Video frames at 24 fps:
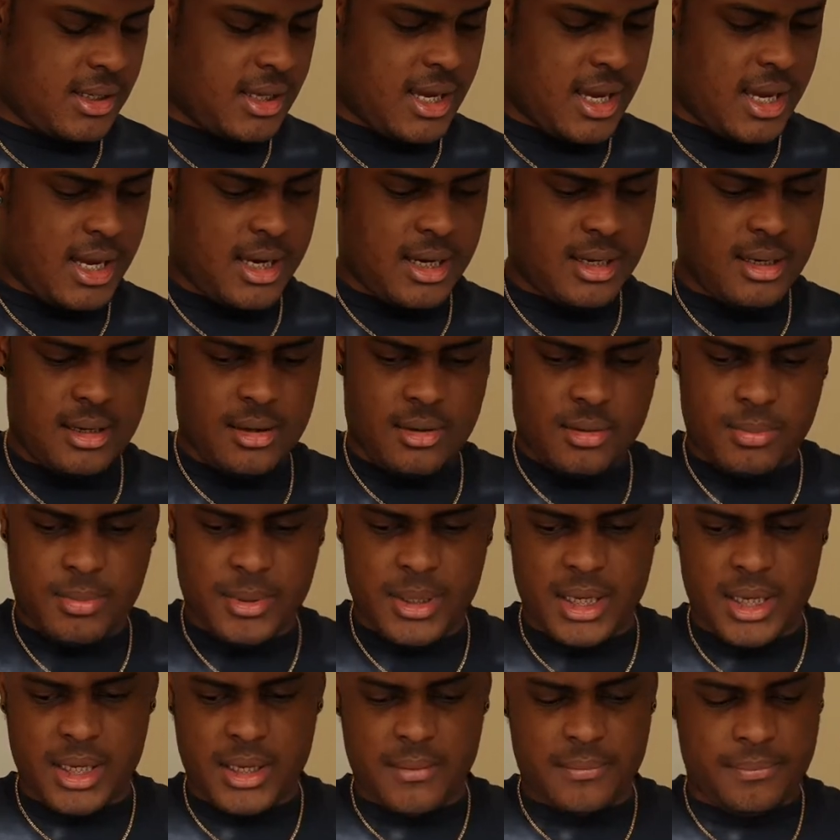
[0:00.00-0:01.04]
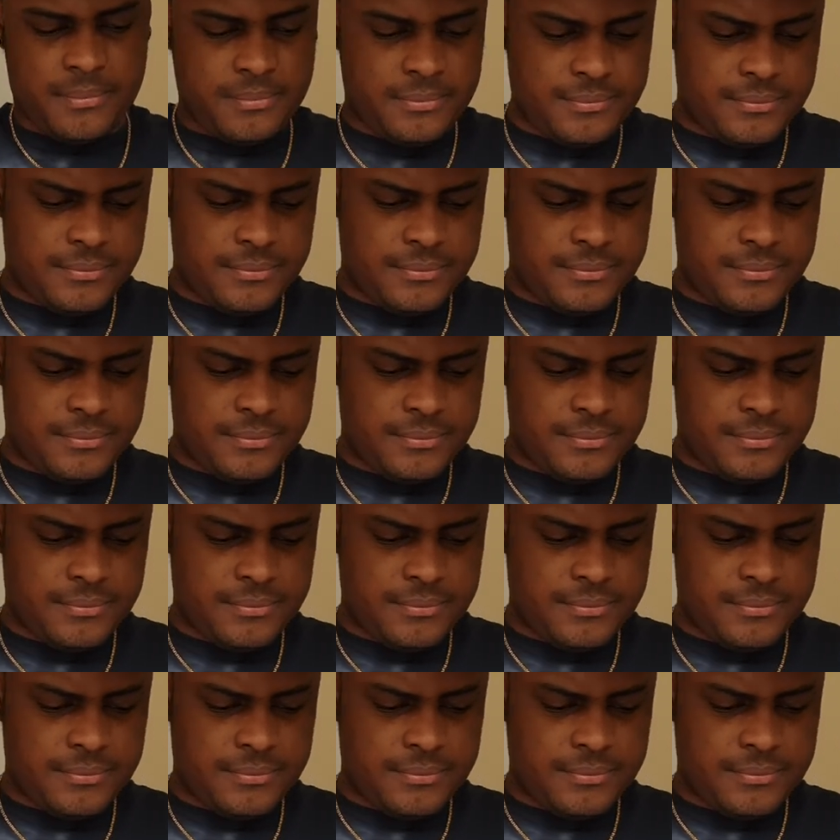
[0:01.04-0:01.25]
getting a little bit